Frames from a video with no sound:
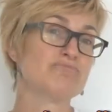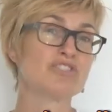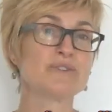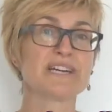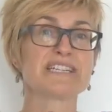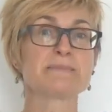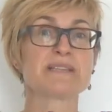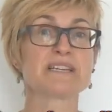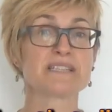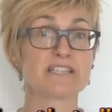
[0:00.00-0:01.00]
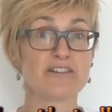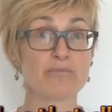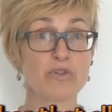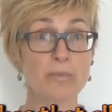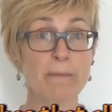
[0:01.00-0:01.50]
Choose items that can serve
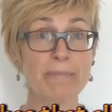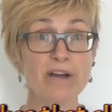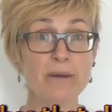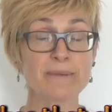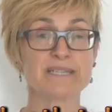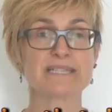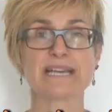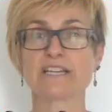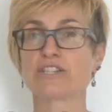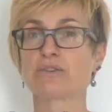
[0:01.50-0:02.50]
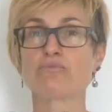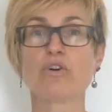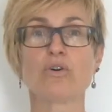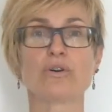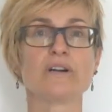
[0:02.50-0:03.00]
more than one purpose, like a
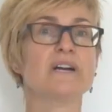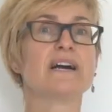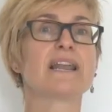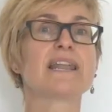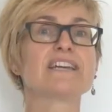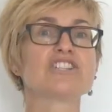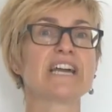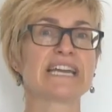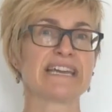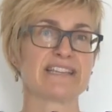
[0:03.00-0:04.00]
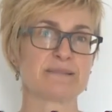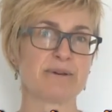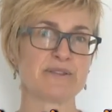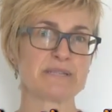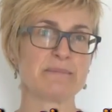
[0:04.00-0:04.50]
sarong, a light jacket that's
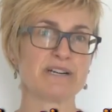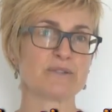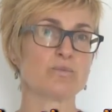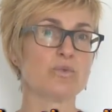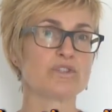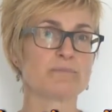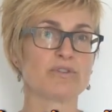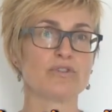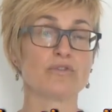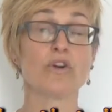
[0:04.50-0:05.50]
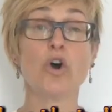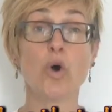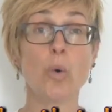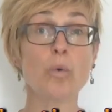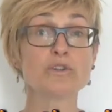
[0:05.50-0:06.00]
both smart and waterproof,
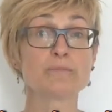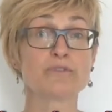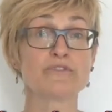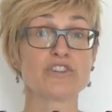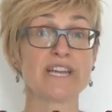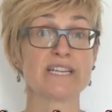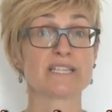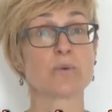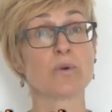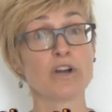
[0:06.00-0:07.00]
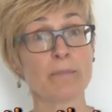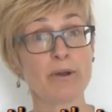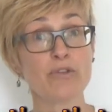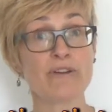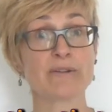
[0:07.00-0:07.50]
or waterproof trainers that work
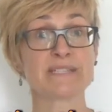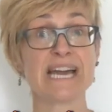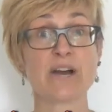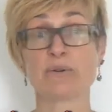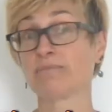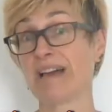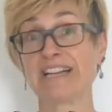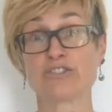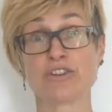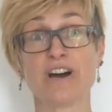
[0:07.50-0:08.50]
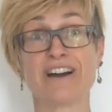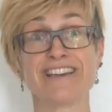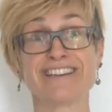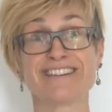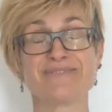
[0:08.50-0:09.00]
both around town and on a
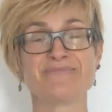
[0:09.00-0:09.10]
hike.